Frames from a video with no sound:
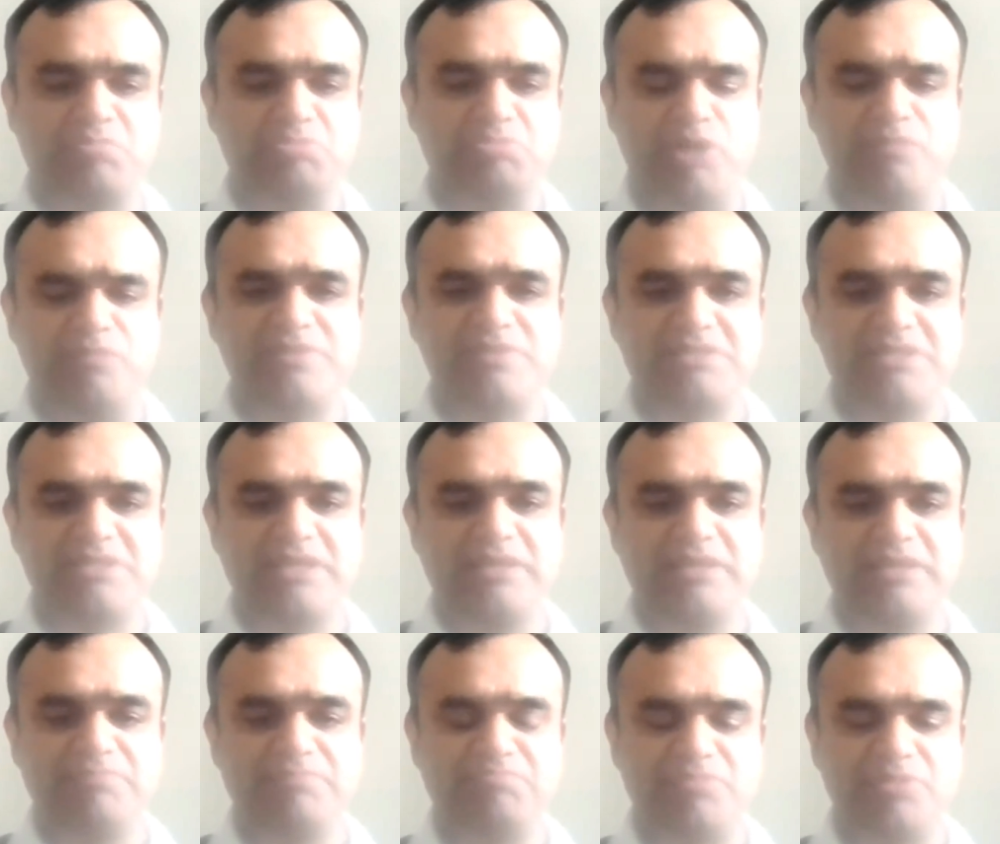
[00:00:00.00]

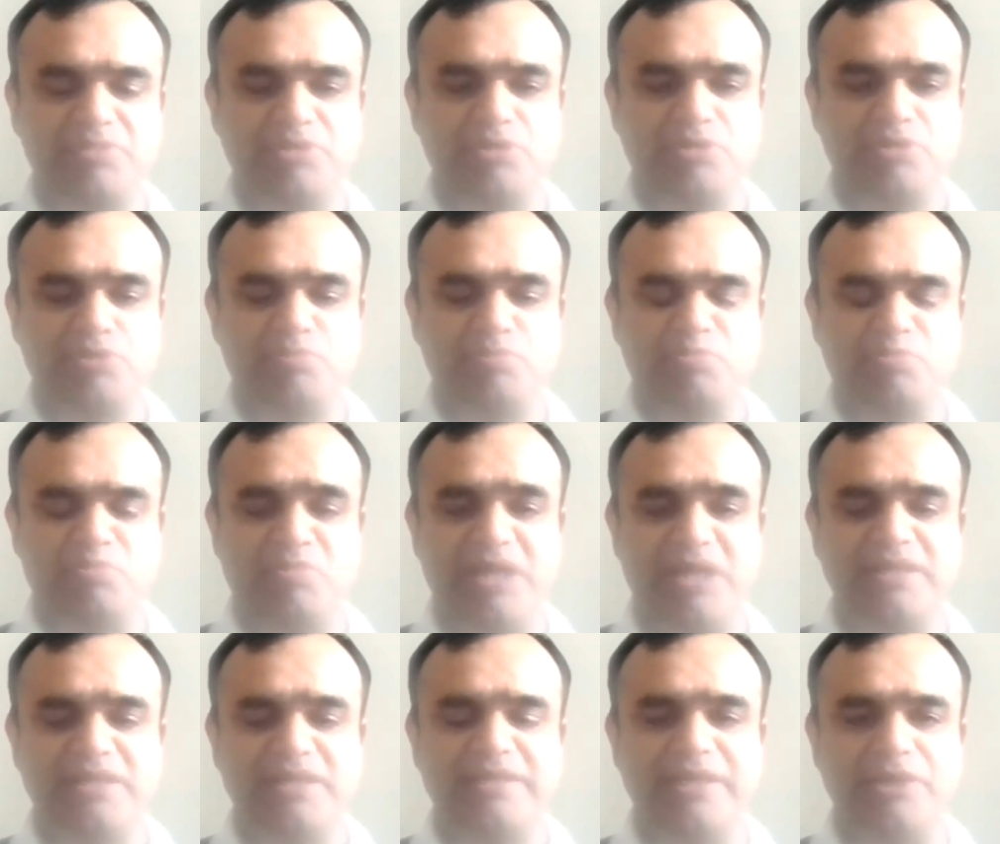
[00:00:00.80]
obviously,
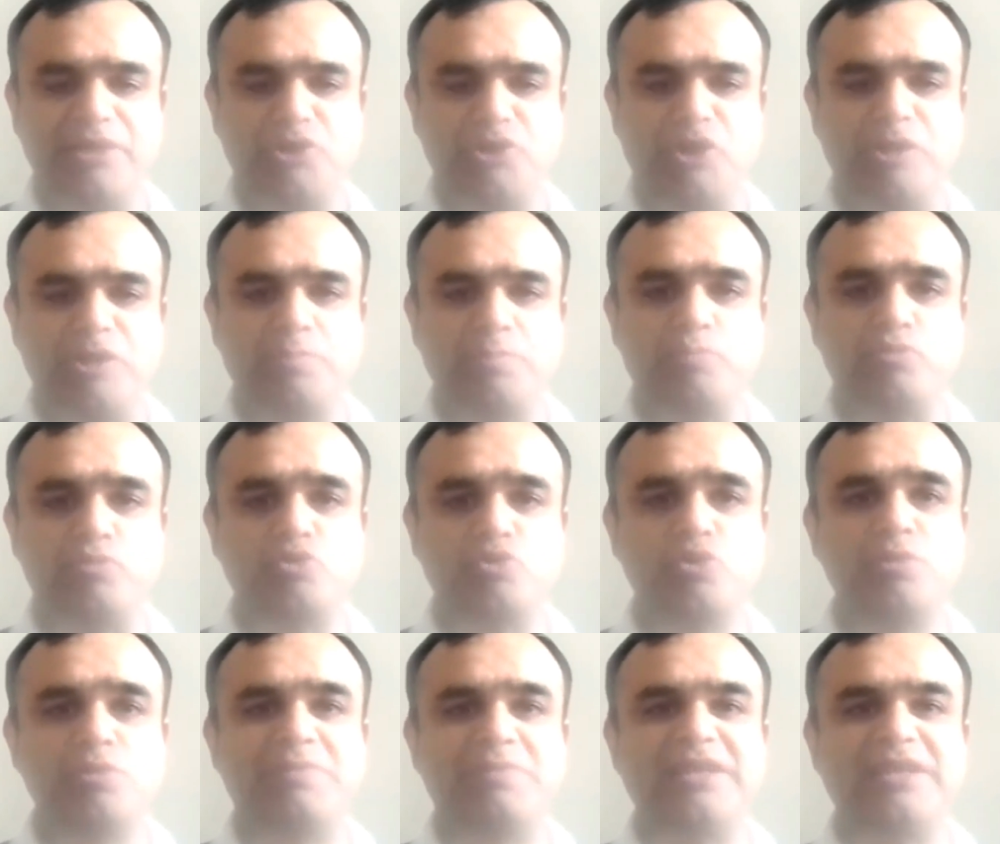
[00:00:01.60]
one cannot
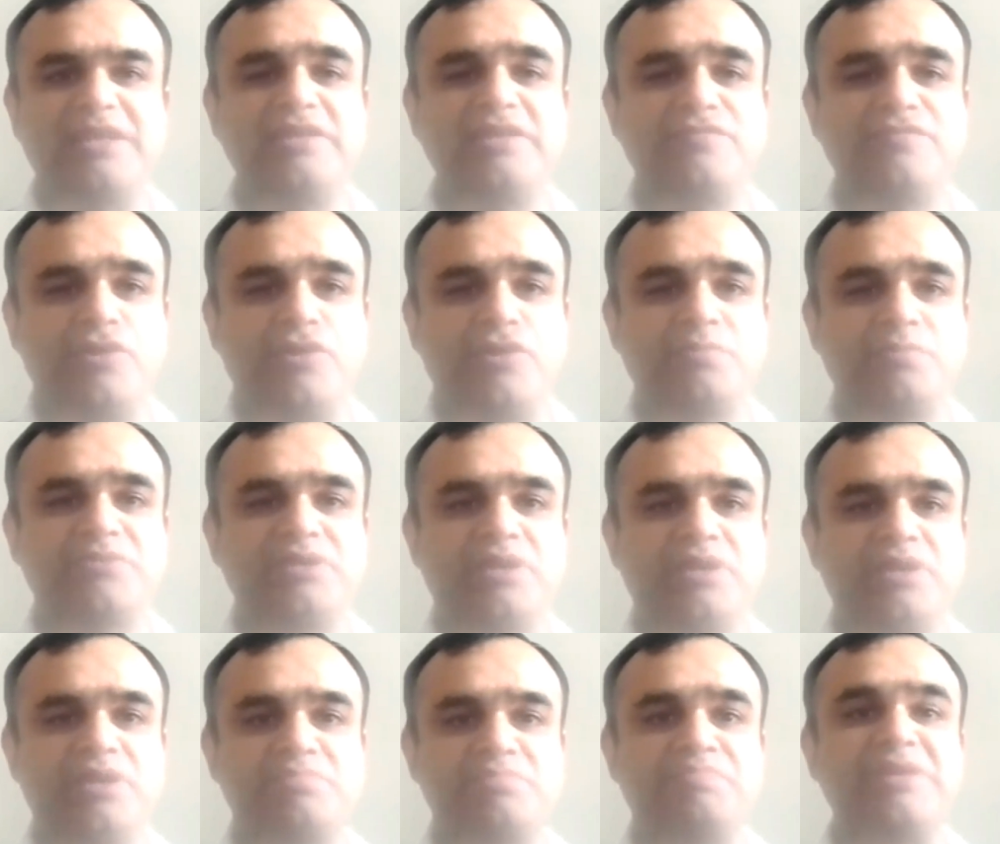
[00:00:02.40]
pool money from
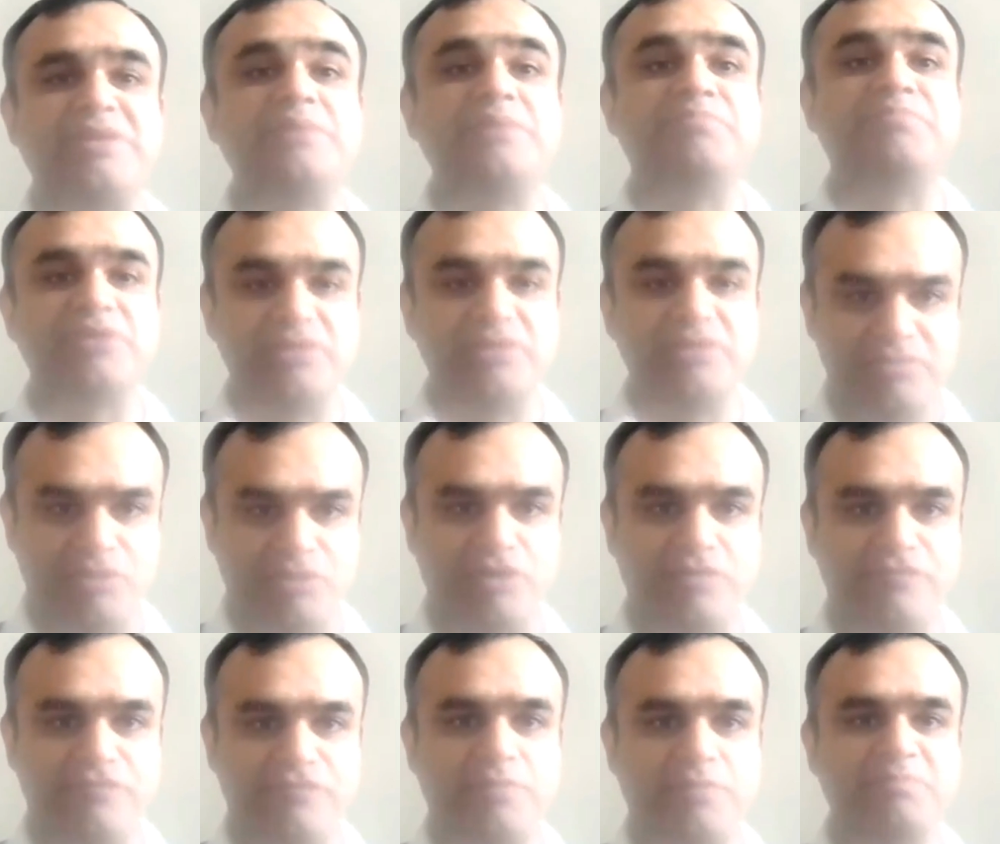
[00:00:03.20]
the people
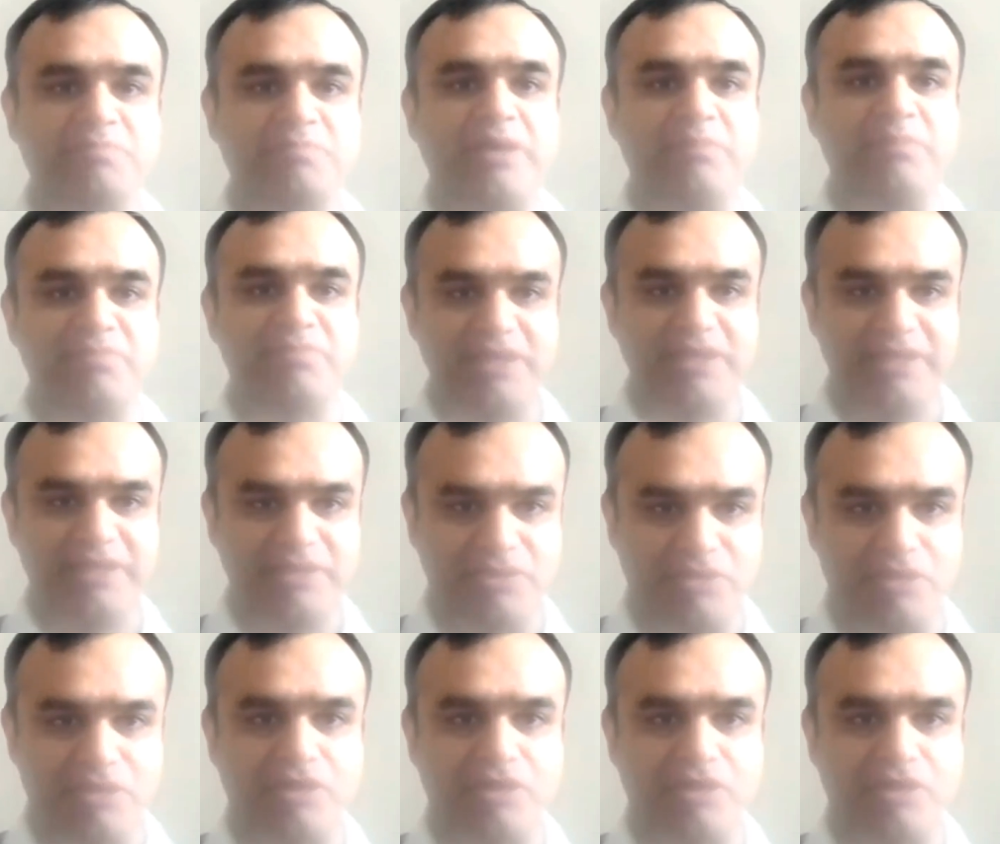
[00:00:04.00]
or from public